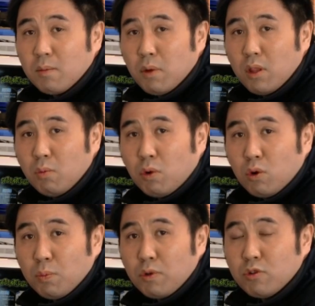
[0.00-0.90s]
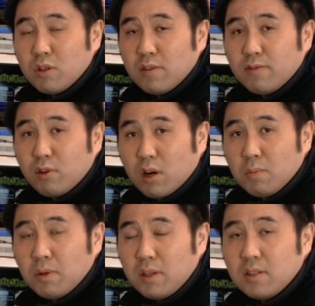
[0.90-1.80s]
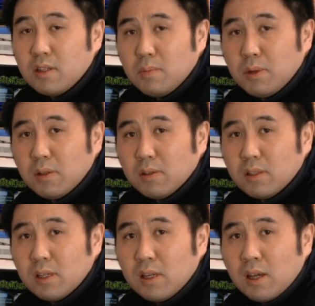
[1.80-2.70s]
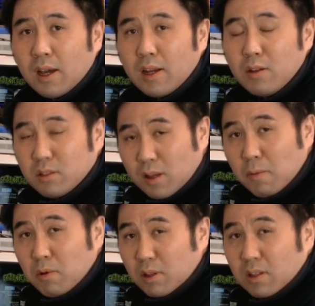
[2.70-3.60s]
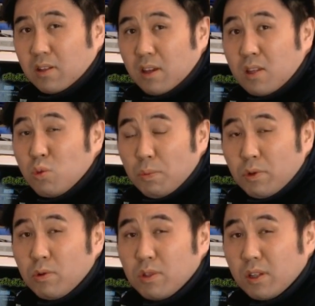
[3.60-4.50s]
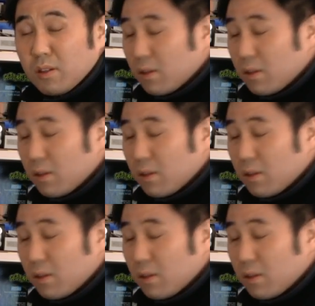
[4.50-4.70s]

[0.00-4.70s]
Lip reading: the motherboard we'll be using for our PC build, and now it's time to look at the case we'll be using.